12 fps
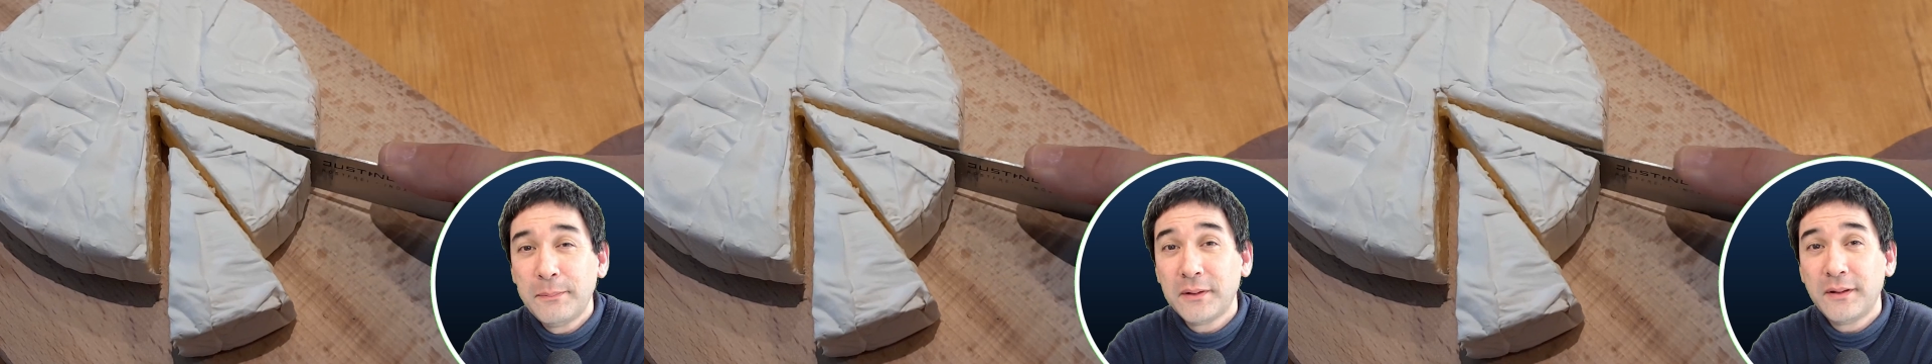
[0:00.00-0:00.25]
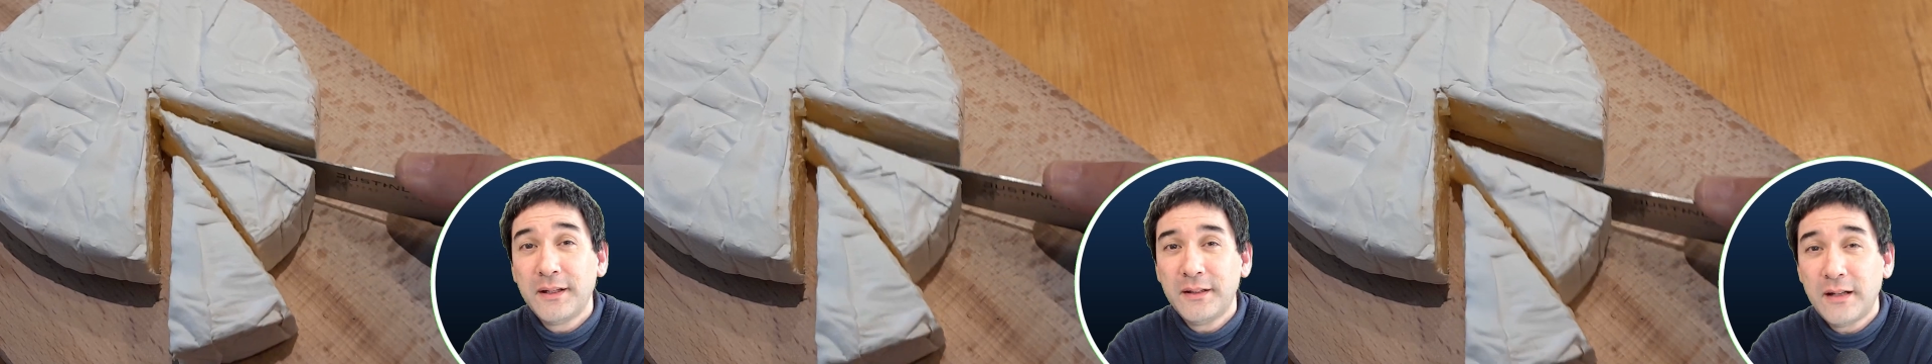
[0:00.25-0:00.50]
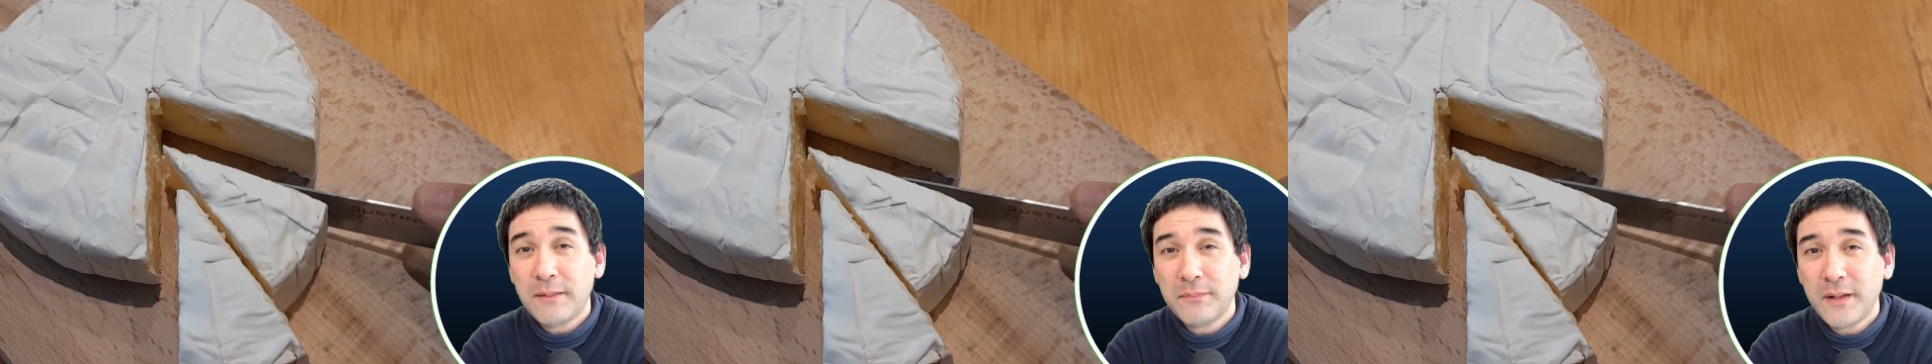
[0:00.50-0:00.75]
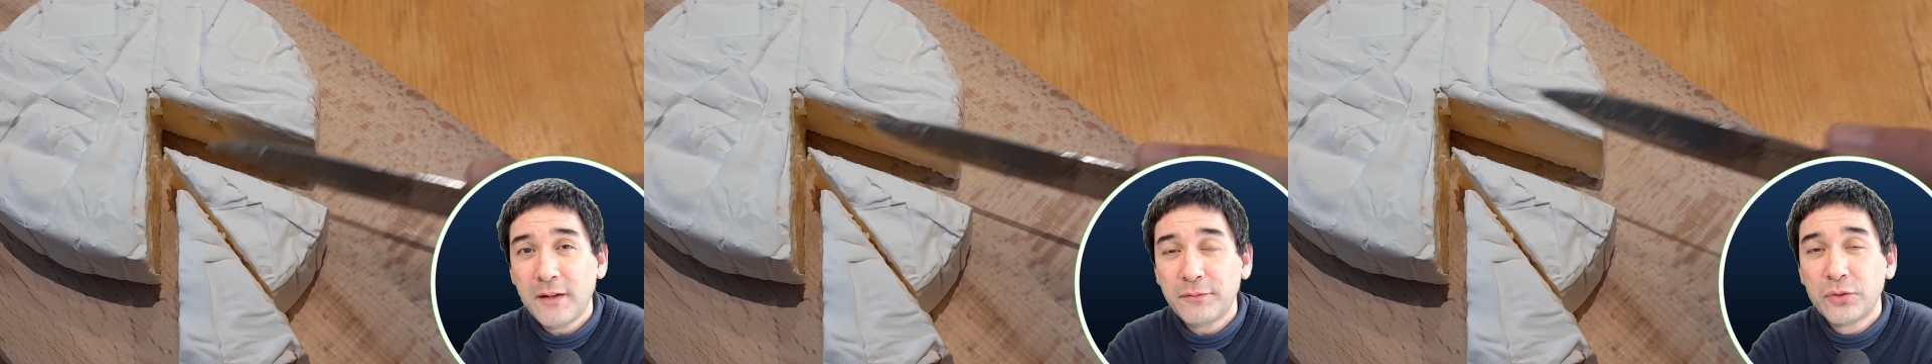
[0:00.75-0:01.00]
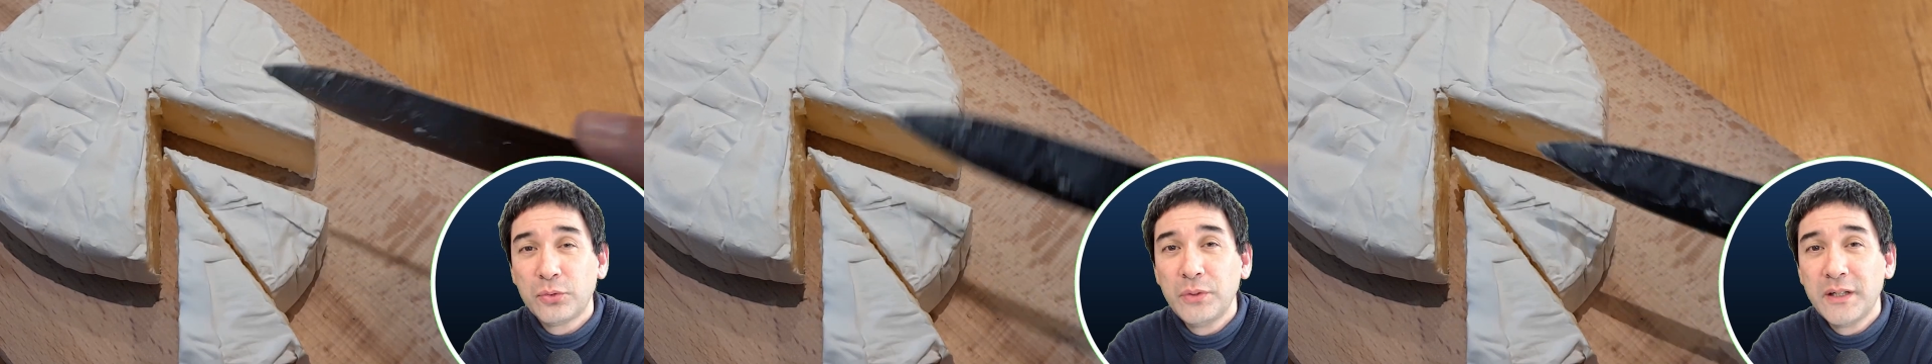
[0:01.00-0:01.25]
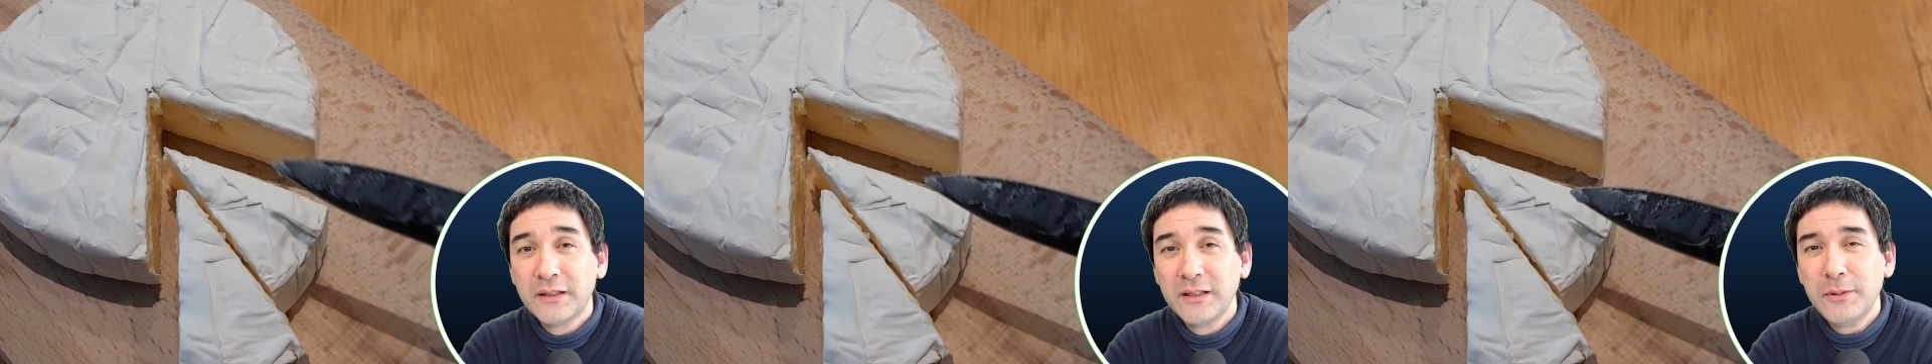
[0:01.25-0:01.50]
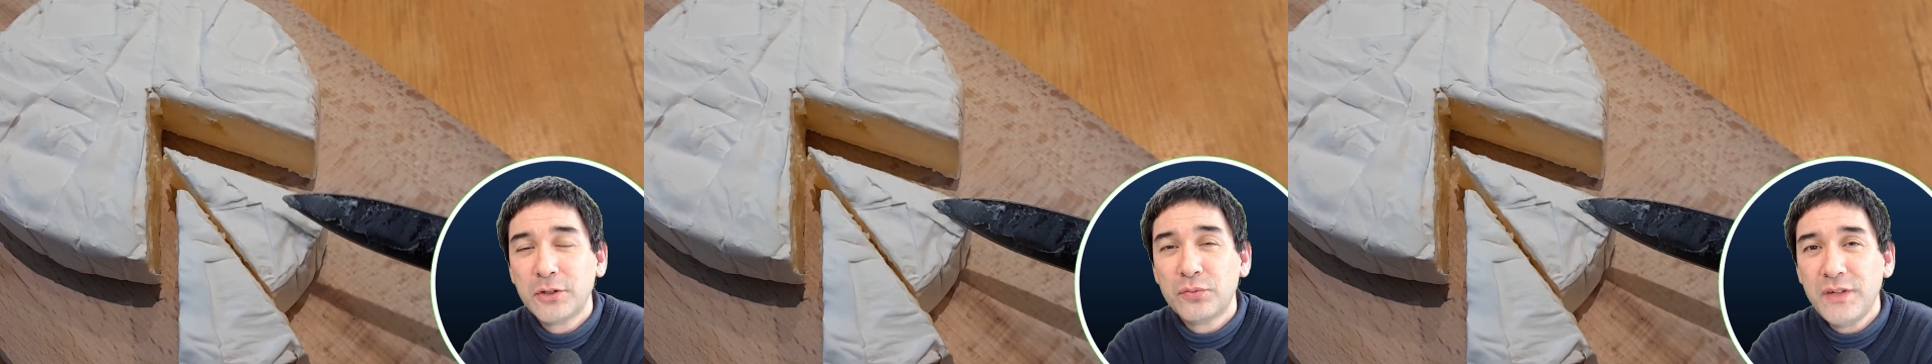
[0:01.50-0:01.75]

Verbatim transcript: but then um, after doing a little bit of